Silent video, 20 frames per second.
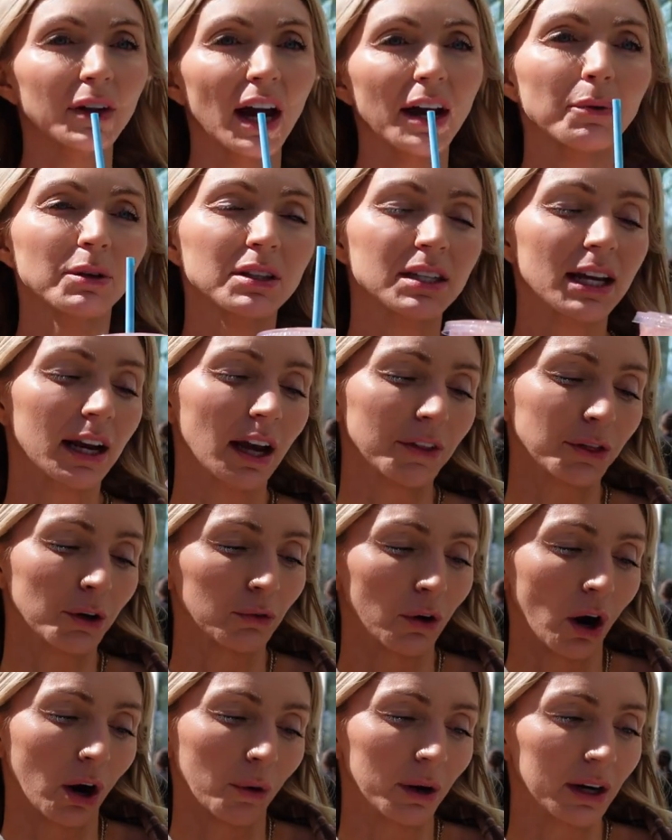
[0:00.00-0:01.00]
I wouldn't say I got the
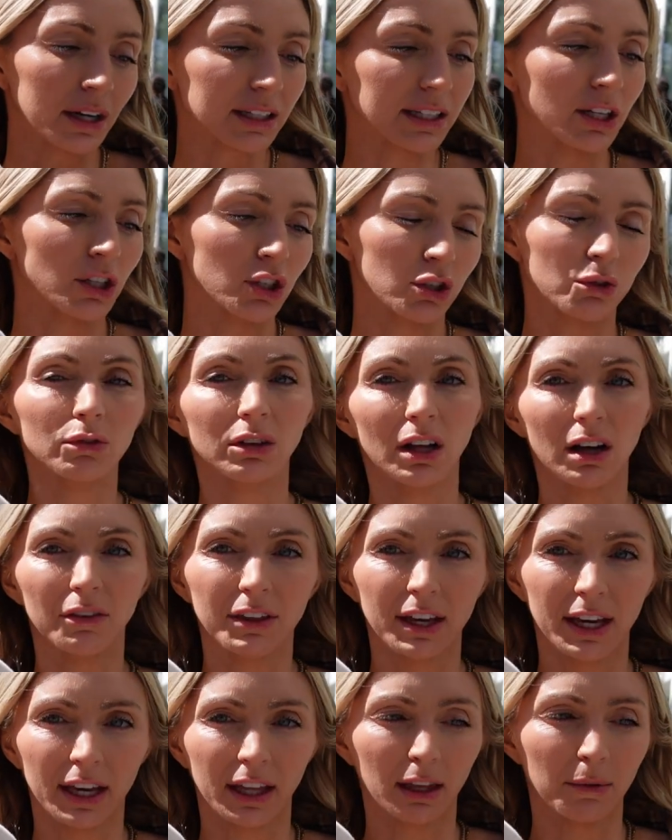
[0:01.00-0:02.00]
wrong one because I do love
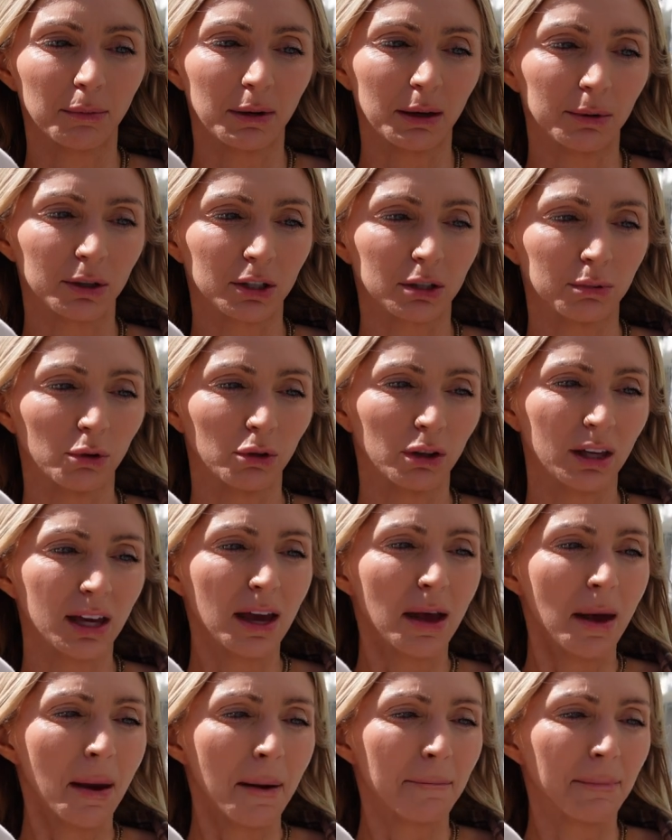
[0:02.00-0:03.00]
the Hailey Bieber smoothie,
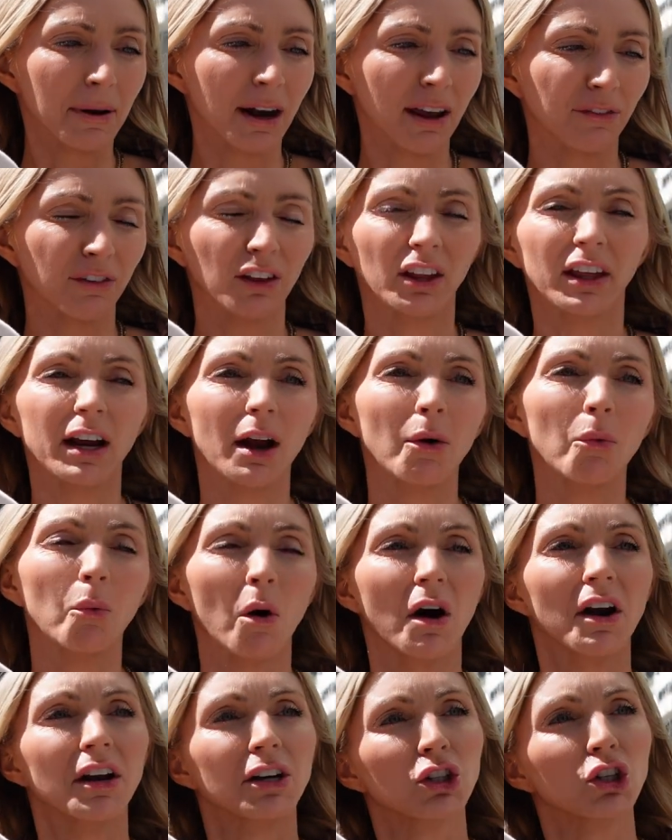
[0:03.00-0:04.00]
but I feel like I
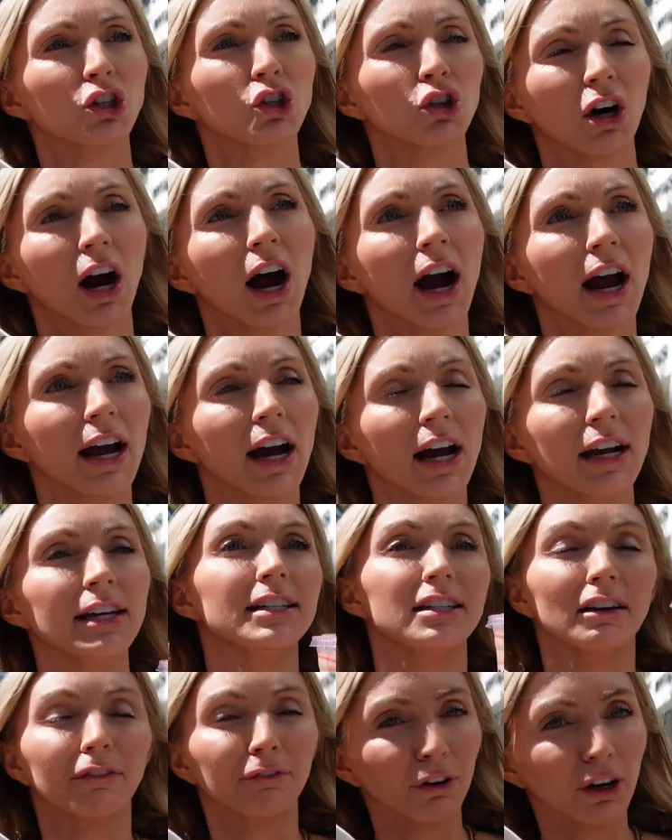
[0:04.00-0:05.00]
wanted to try
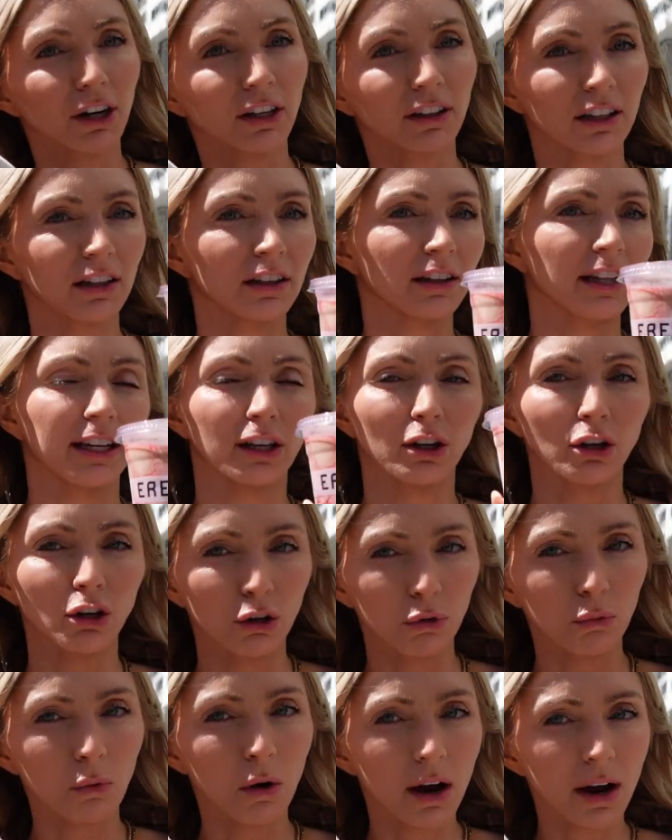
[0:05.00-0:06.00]
a different, like,
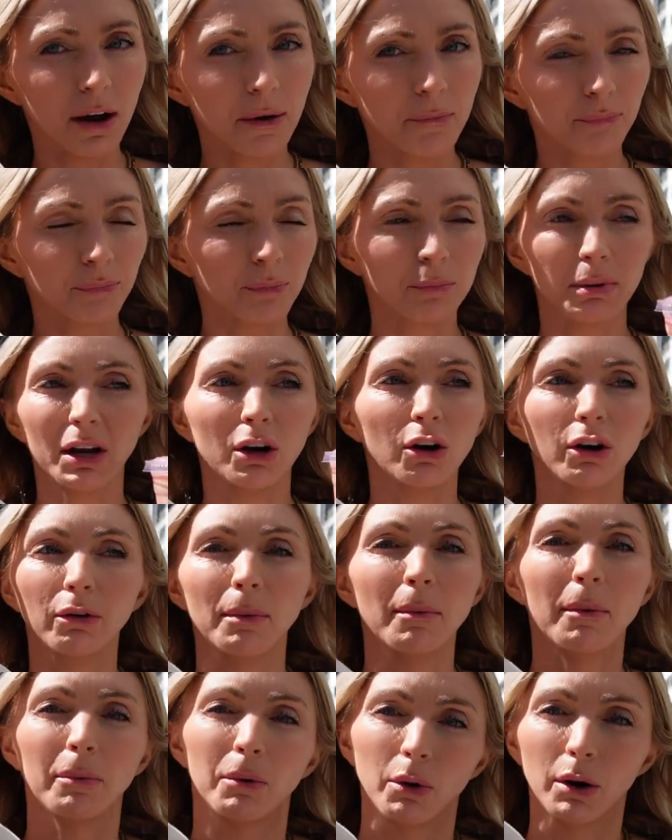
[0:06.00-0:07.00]
new one, but I couldn't
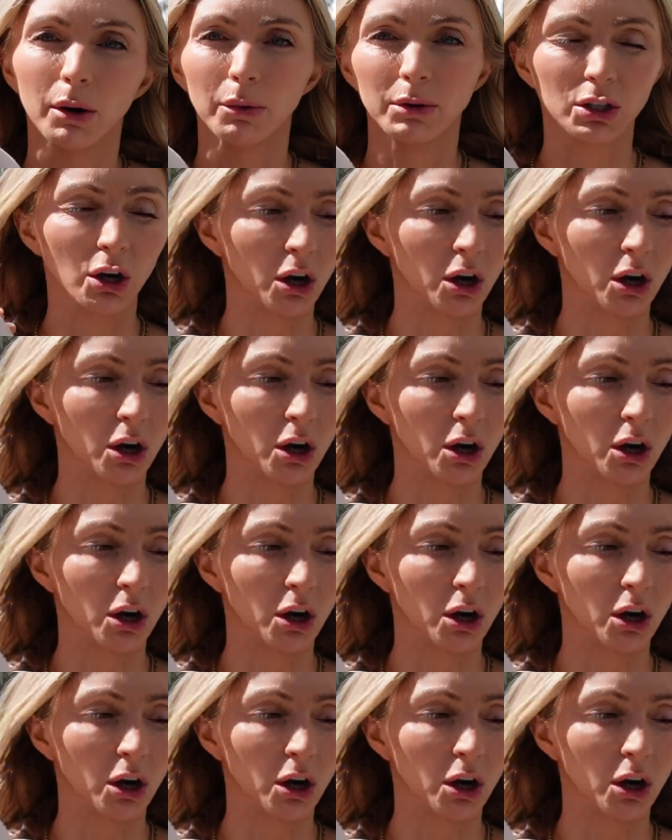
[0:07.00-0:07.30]
remember what it was